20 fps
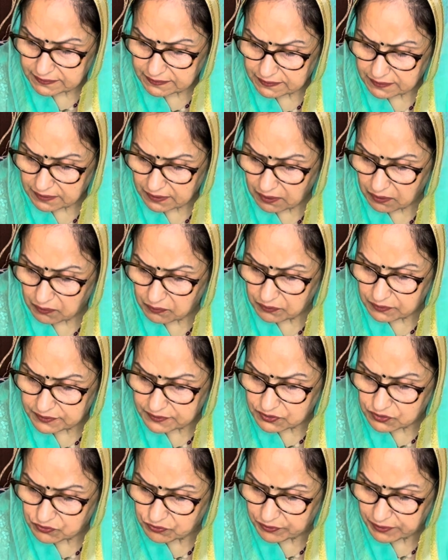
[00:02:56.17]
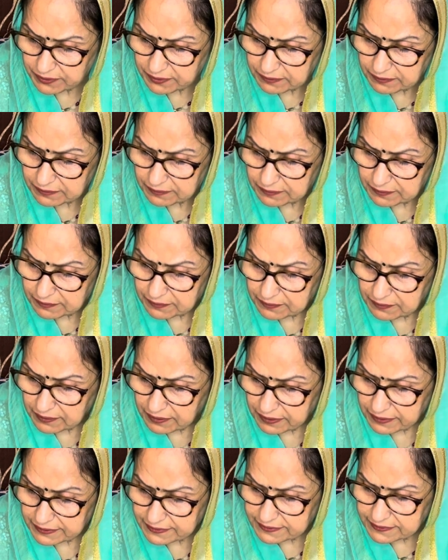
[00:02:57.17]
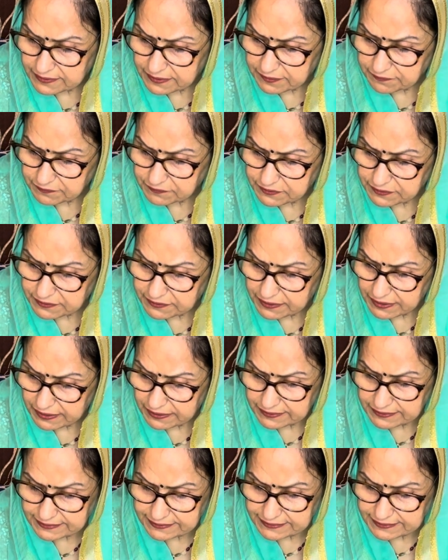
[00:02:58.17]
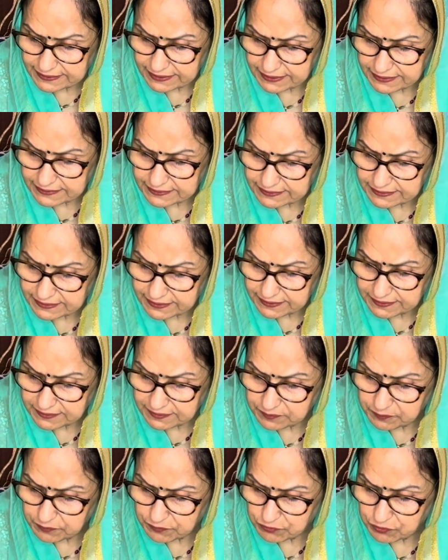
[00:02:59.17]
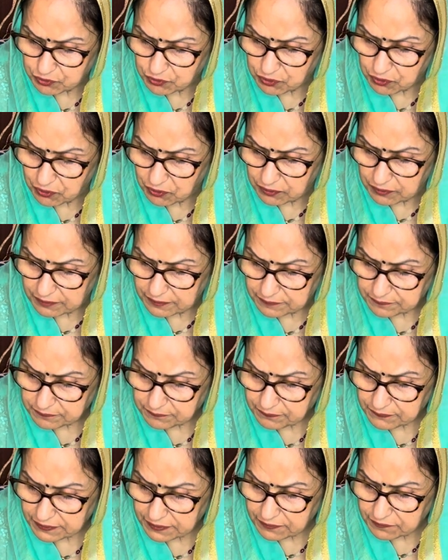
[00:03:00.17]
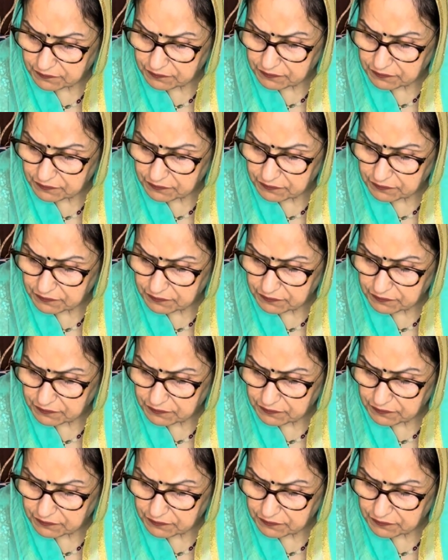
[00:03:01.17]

Now his veil is lifted and he stands naked before all. If